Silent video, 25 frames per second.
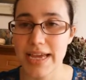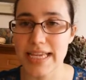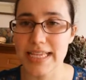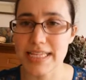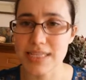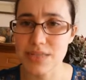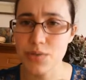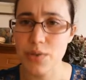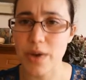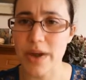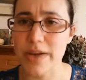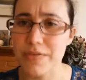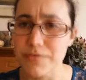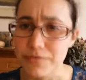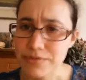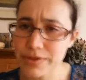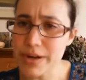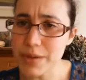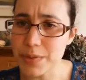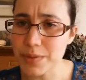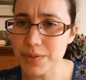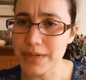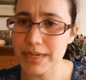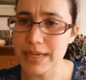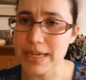is quite
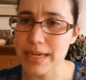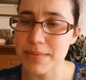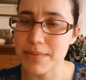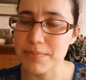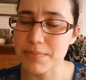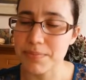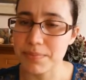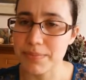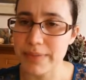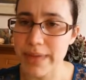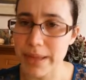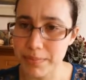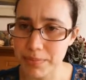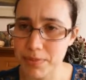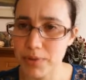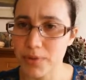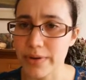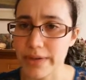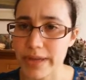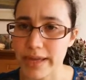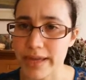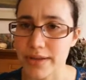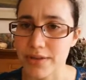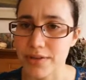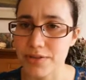frequently em
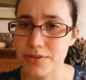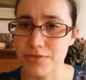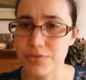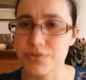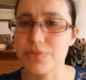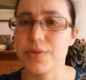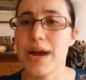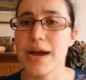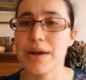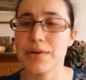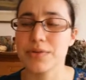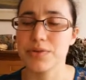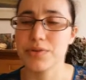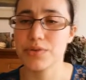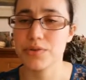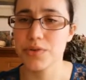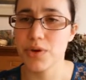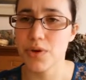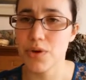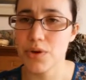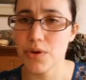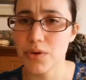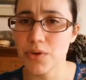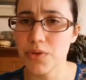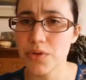employing throughout
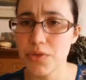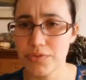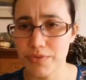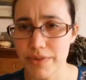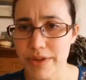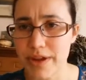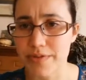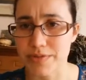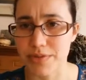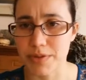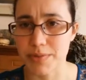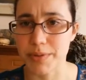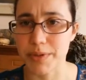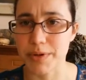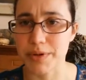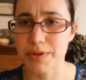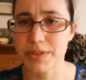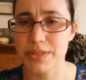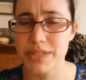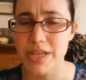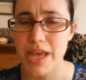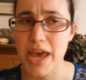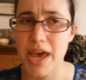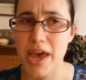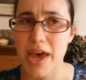all three of the
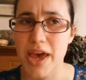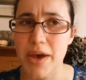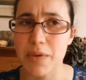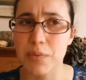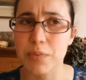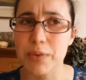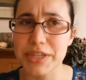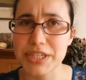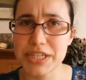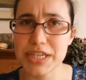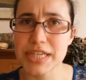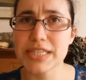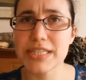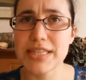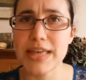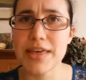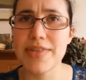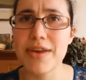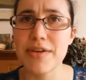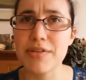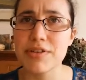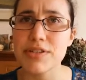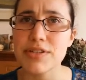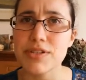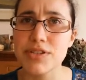books, which is that
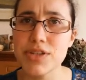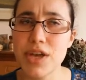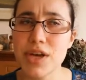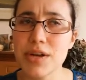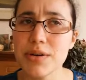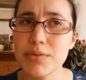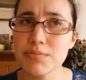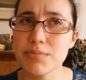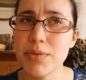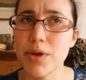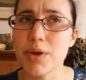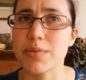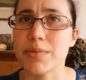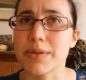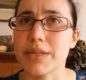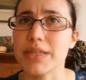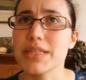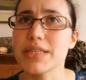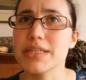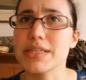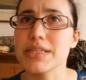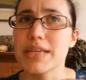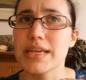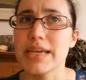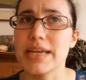there are certain
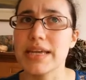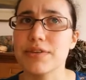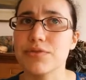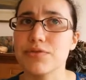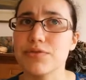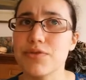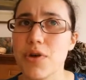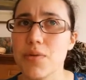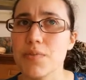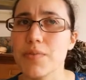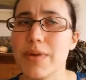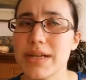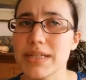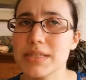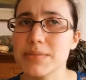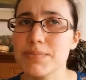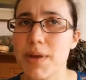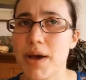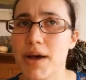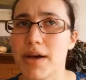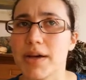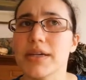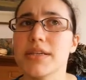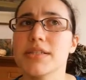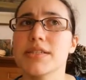moments in Cromwell's
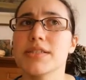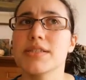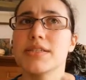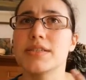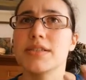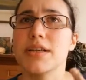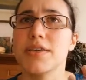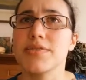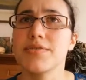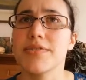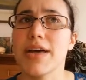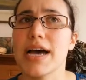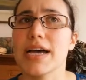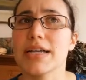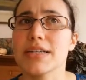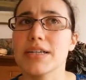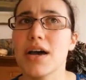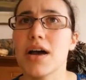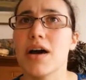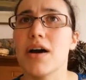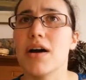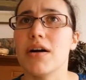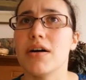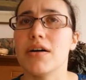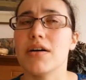past that
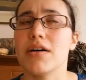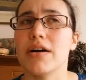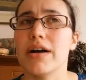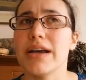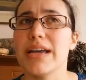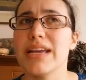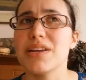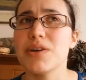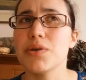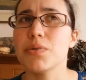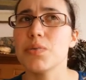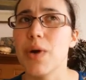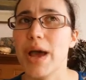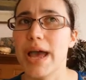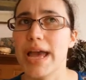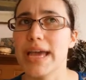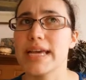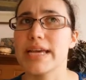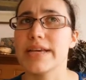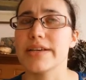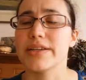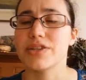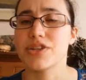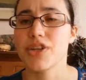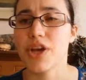are, in a
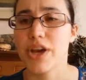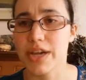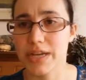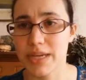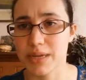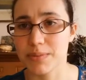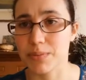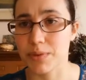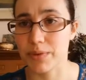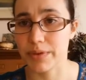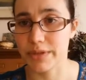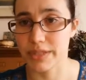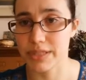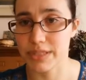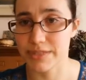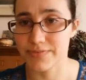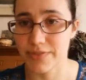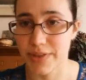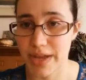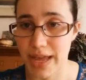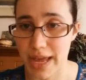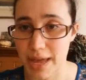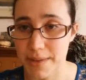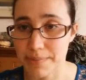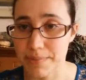way, turning points
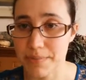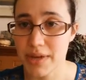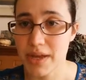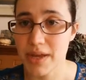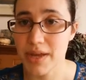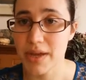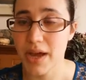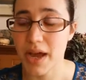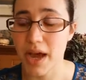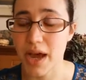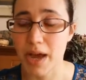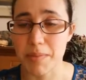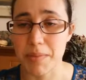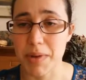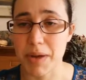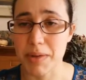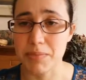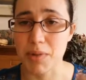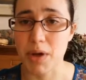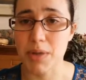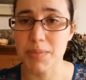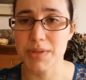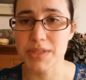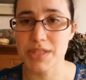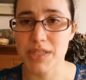for him, um,
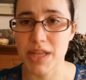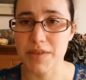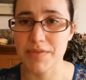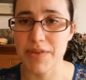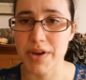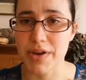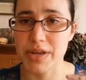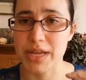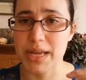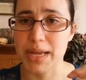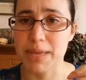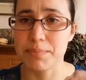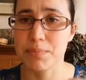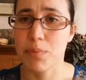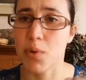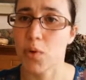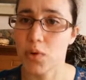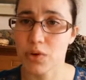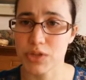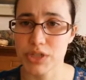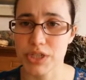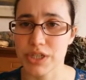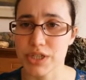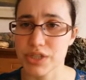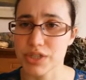and moments that are very
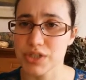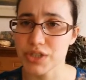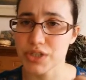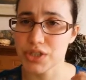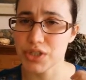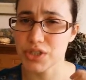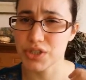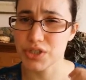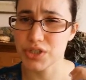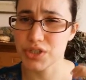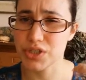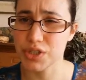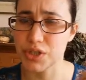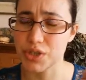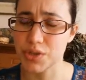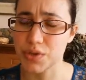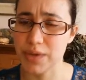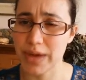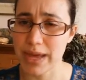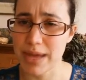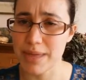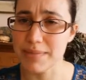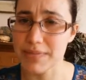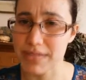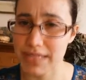important to
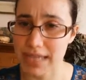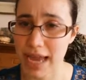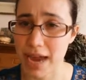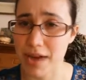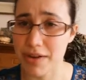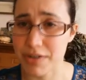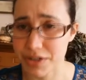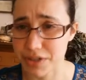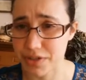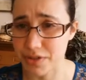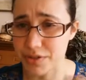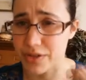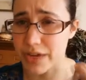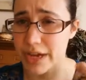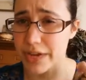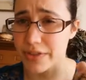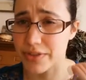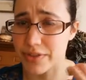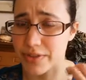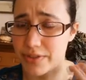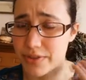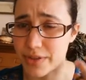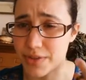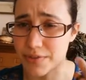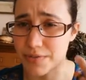him as a character
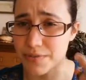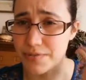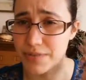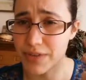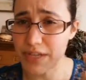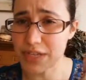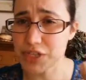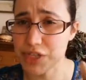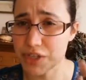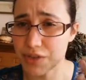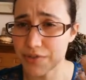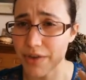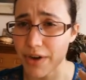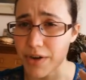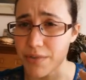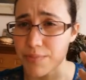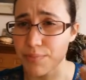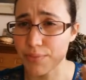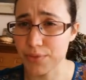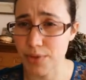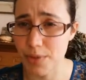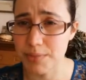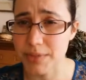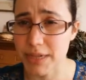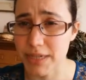and that feature very
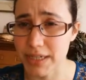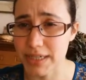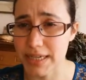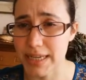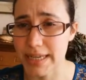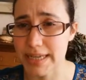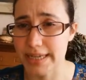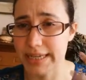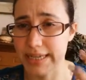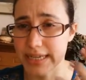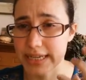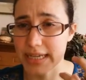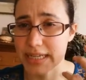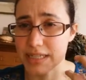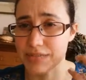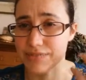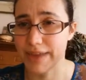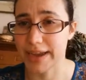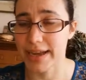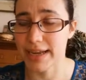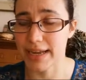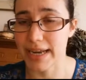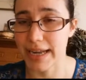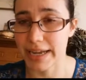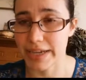prominently in his
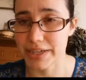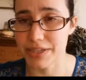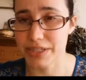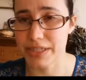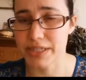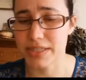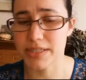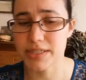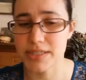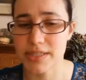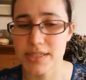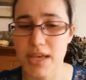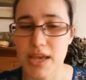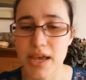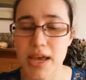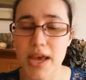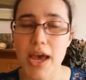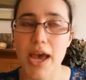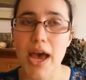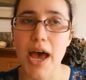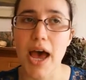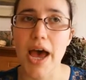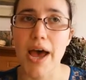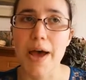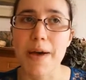recollections.
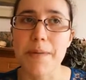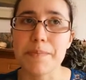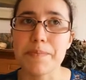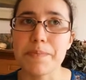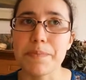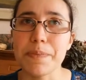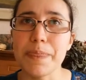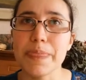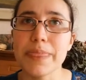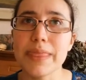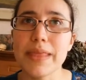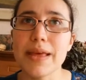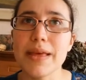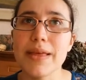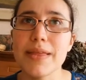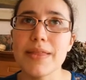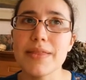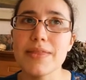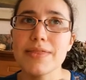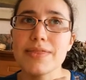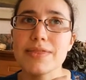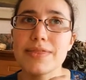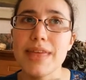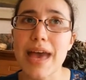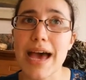Um,
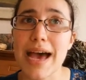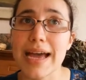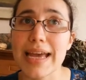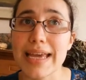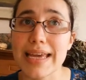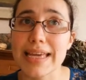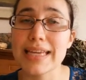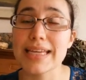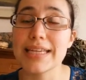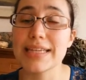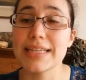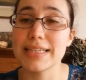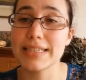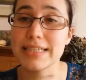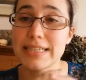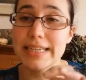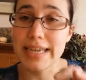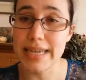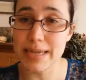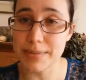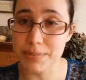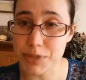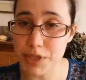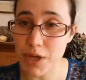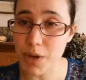that he
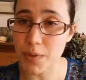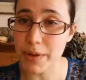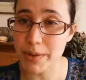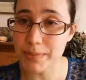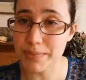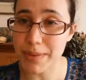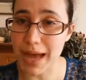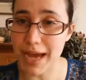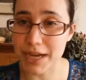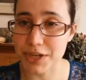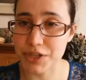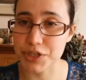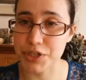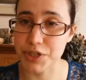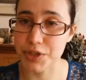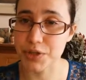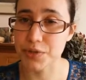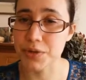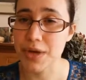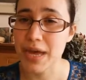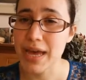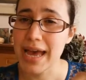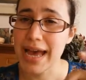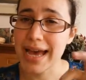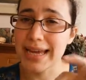keeps going back
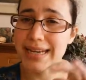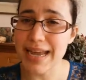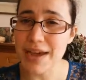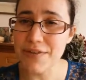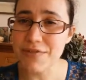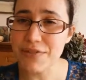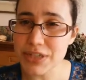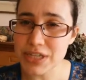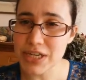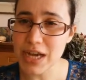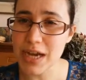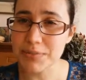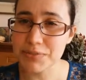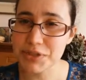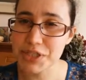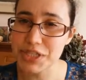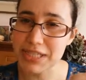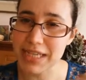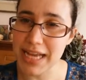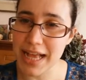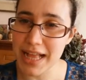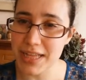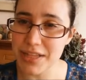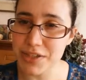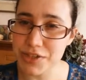to. And every time she
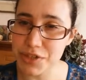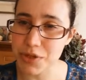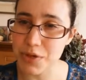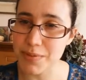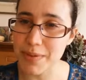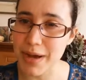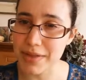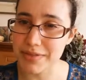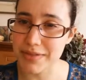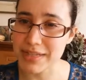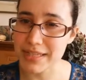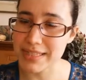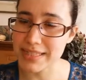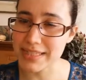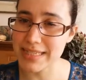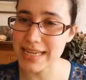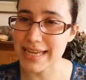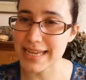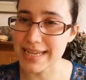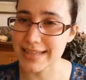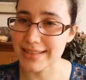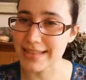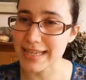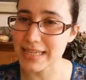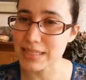tells you about this
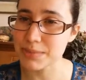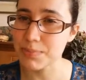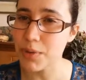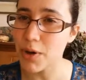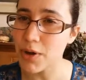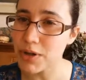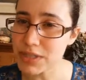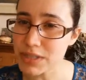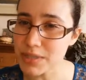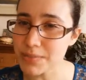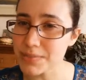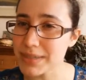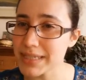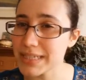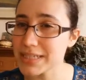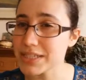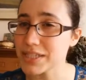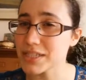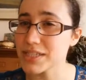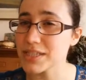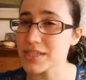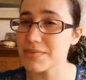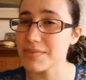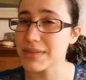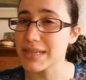scene, there's possibly
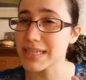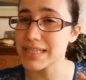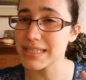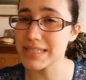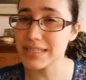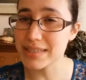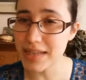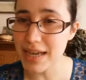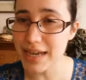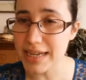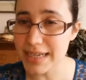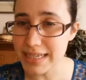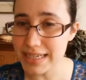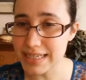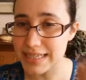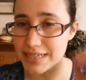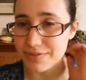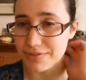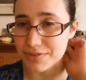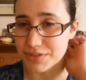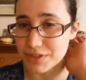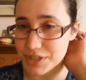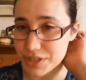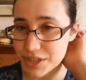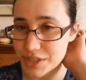just something slightly
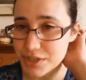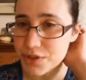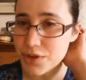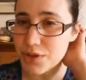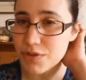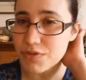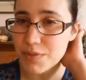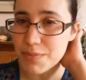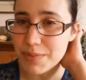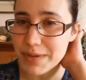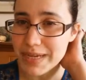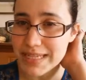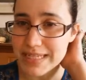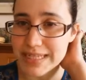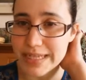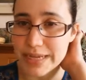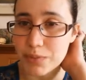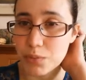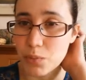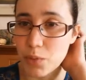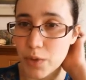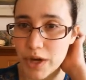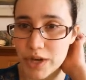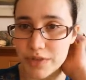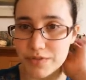different. She's not
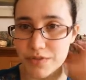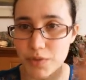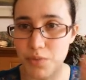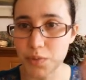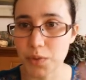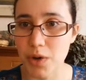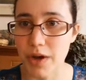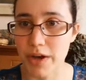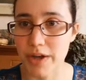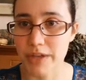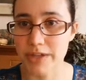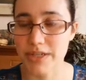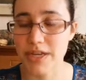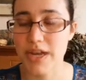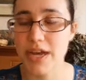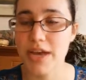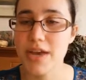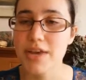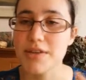repeating word for word